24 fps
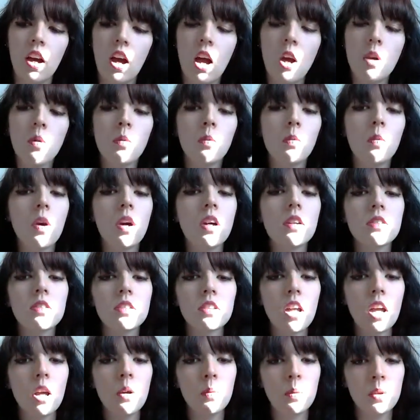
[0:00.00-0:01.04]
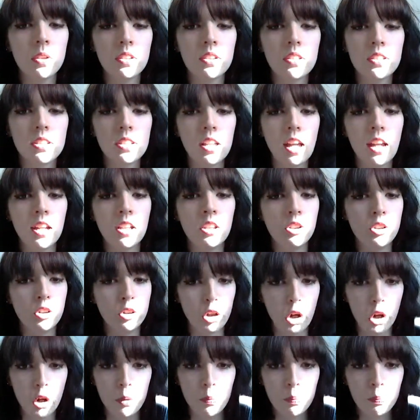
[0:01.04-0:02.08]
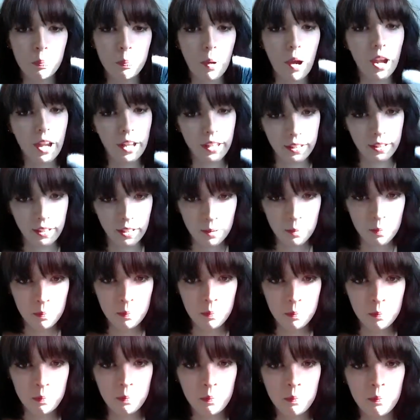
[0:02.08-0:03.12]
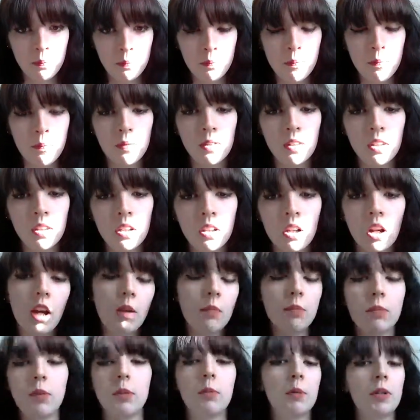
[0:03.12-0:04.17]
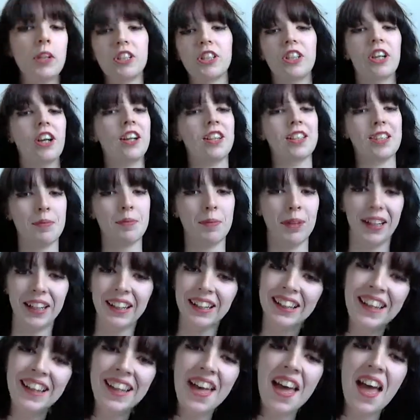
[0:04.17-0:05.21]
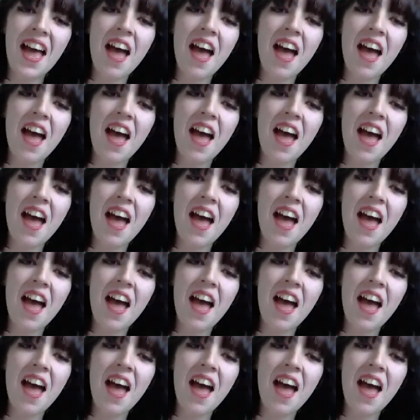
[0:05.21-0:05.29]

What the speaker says: whilst I wouldn't say don't buy them, the brush guards, I mean,